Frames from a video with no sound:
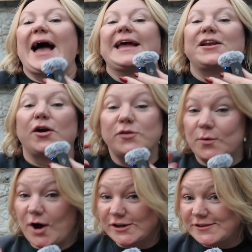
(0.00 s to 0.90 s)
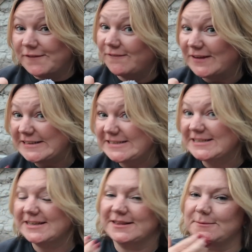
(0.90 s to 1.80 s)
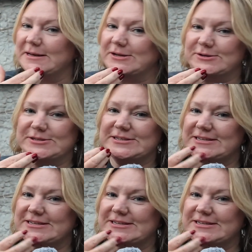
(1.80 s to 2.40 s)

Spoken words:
I now know how to fit the windows.